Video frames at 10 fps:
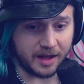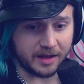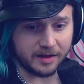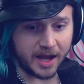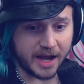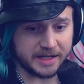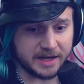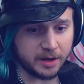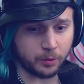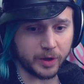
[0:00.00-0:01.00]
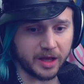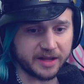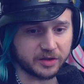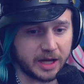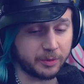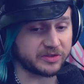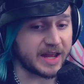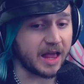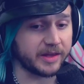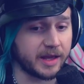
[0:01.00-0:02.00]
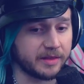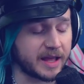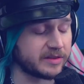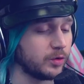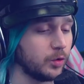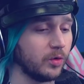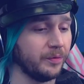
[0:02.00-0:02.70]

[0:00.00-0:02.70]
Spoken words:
I didn't realize her name was Talia. That's cool.